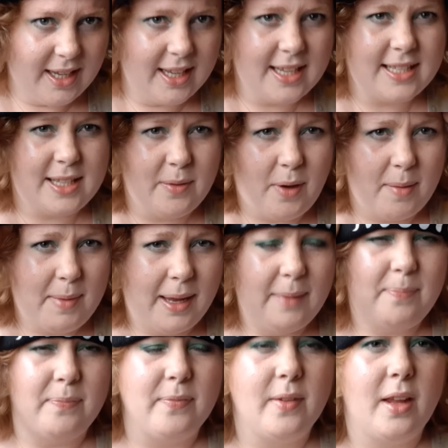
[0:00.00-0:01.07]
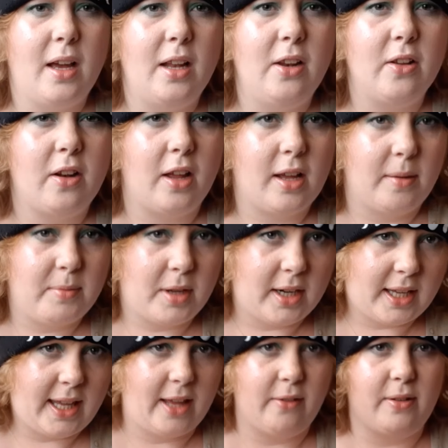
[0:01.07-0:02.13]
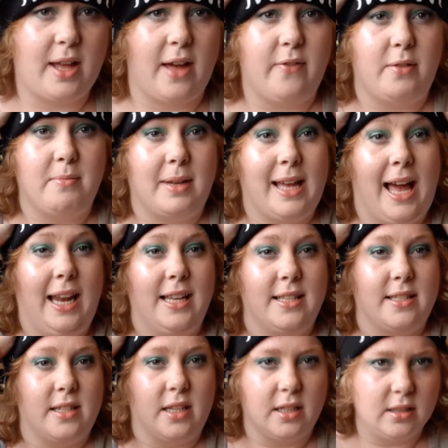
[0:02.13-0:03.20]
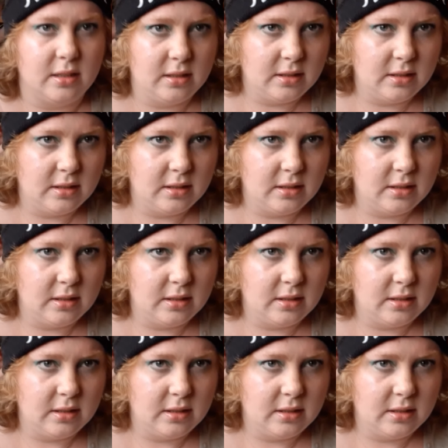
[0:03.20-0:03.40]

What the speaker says: You see what I mean? I look like I'm going to kill Kevin McAllister.